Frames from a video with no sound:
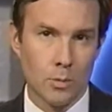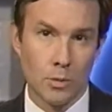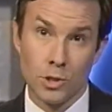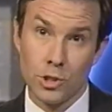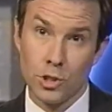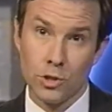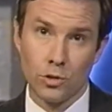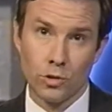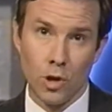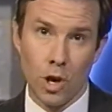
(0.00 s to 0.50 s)

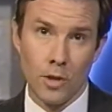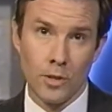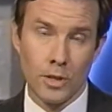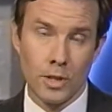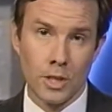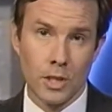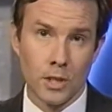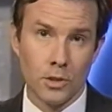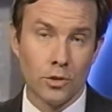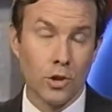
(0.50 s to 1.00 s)
When she saw
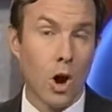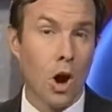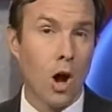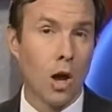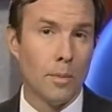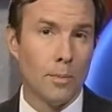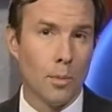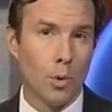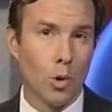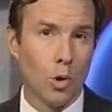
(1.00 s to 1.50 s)
the kids
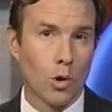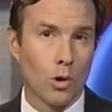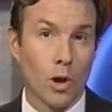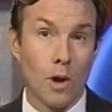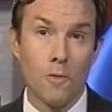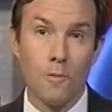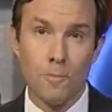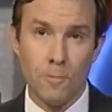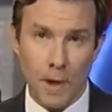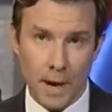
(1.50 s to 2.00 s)
on board
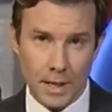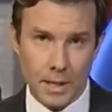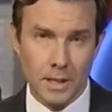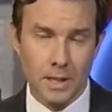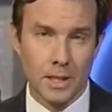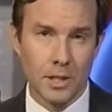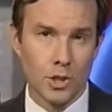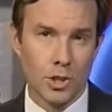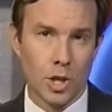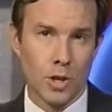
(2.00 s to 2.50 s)

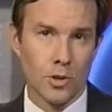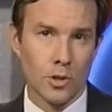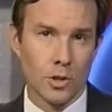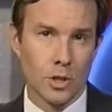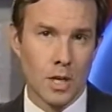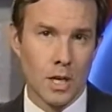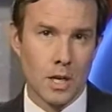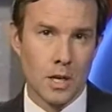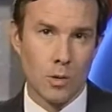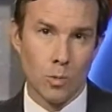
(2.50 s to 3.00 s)
fighting each
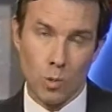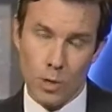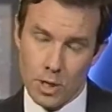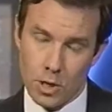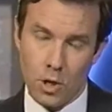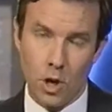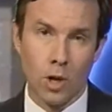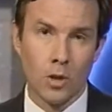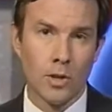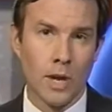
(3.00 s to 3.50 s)
other,
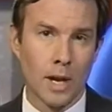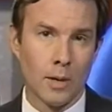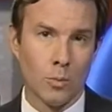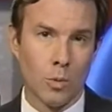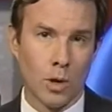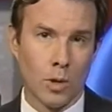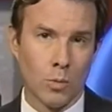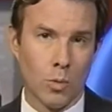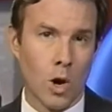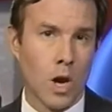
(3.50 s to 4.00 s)
we called
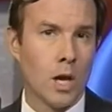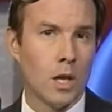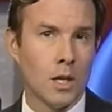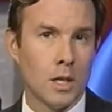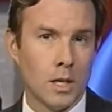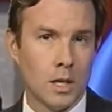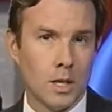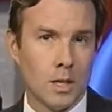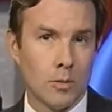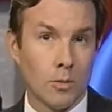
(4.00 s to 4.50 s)

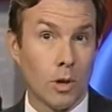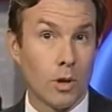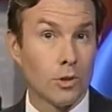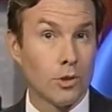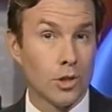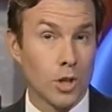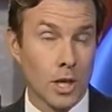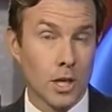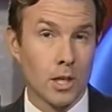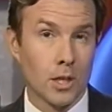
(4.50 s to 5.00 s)
911
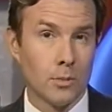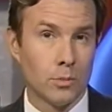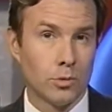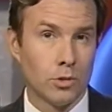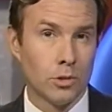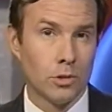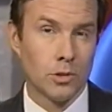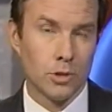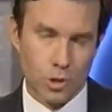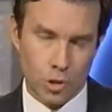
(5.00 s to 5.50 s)
while
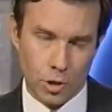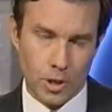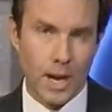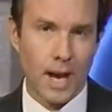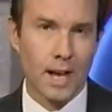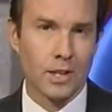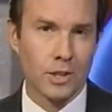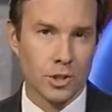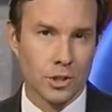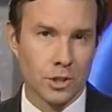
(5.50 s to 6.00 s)
Jacobs
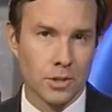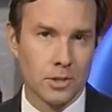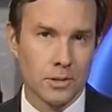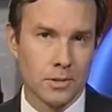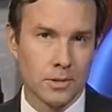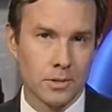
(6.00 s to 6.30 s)
took action.